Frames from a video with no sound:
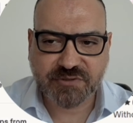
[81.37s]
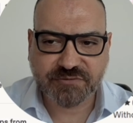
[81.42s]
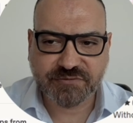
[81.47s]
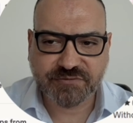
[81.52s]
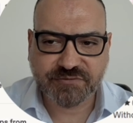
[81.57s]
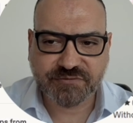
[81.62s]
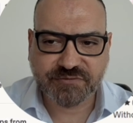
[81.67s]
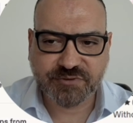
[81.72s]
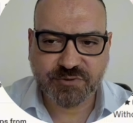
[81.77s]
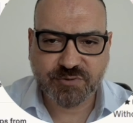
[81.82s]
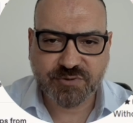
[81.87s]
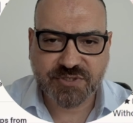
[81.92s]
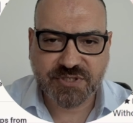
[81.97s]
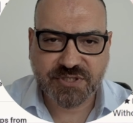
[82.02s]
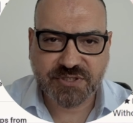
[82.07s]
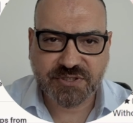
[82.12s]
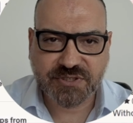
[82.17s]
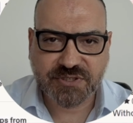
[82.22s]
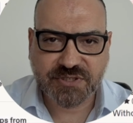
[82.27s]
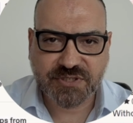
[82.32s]
of
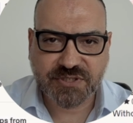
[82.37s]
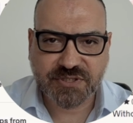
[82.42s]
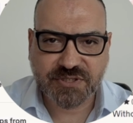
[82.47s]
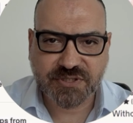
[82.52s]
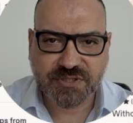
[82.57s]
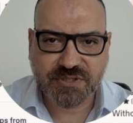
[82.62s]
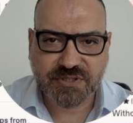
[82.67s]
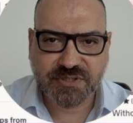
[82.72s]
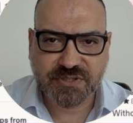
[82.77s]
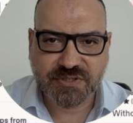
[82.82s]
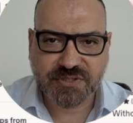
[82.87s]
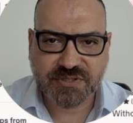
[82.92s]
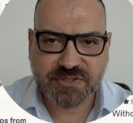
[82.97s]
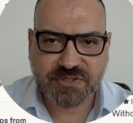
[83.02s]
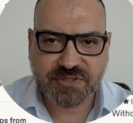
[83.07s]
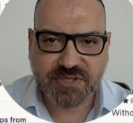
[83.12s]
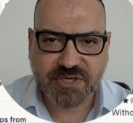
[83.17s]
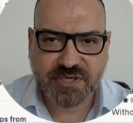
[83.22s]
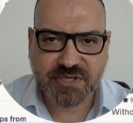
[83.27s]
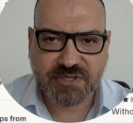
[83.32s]
using the
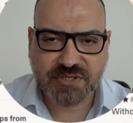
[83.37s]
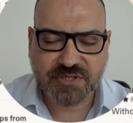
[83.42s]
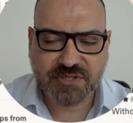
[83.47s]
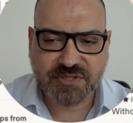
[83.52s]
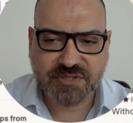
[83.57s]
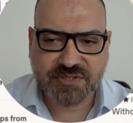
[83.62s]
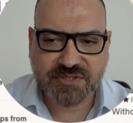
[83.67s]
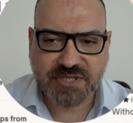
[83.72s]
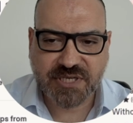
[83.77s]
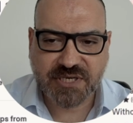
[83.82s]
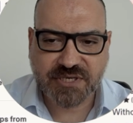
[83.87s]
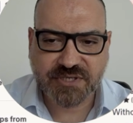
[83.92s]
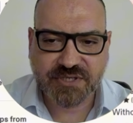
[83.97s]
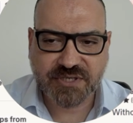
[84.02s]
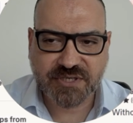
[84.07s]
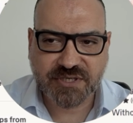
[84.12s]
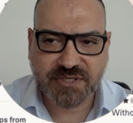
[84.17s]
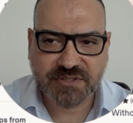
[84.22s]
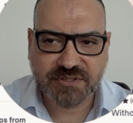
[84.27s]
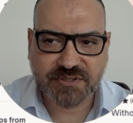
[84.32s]
star
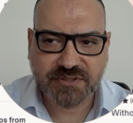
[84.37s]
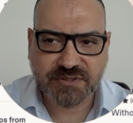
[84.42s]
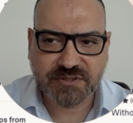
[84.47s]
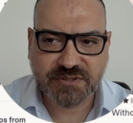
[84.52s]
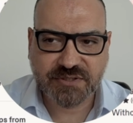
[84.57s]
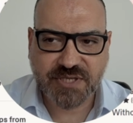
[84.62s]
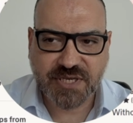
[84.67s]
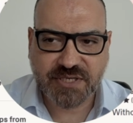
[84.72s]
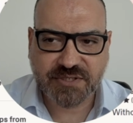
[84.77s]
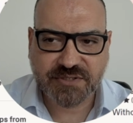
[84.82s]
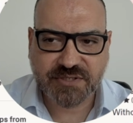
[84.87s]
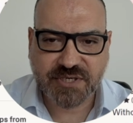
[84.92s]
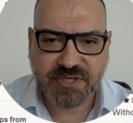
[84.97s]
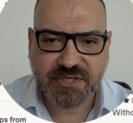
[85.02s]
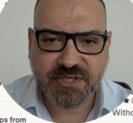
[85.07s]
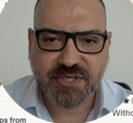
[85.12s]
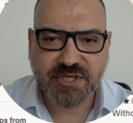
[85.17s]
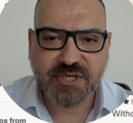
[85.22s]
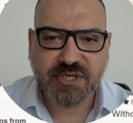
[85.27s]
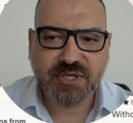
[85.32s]
seller
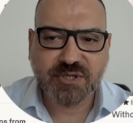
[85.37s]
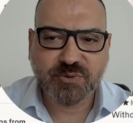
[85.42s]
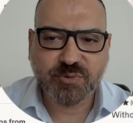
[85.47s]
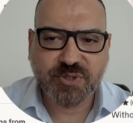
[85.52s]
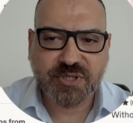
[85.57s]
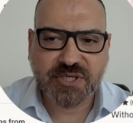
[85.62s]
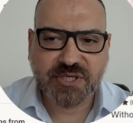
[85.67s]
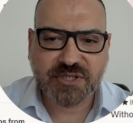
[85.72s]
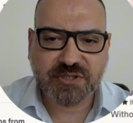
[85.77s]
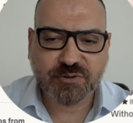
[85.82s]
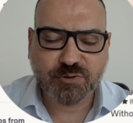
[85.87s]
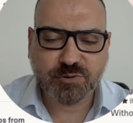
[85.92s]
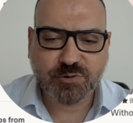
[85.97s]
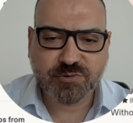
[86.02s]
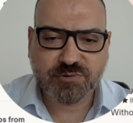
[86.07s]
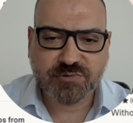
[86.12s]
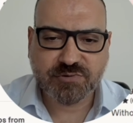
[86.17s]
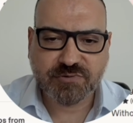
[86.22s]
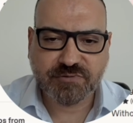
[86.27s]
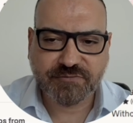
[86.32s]
data, we can
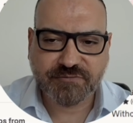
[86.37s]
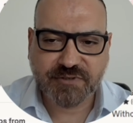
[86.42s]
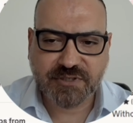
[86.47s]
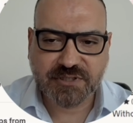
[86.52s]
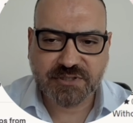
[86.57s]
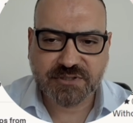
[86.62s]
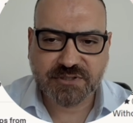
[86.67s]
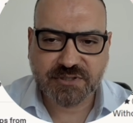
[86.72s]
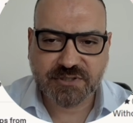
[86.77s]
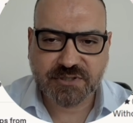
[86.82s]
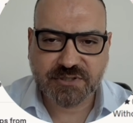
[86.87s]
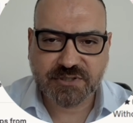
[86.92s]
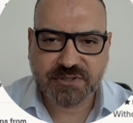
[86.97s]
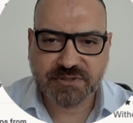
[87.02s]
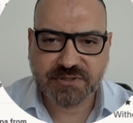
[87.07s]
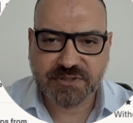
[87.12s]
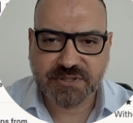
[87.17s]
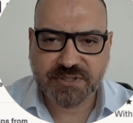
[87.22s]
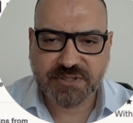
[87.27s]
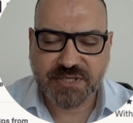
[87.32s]
also filter the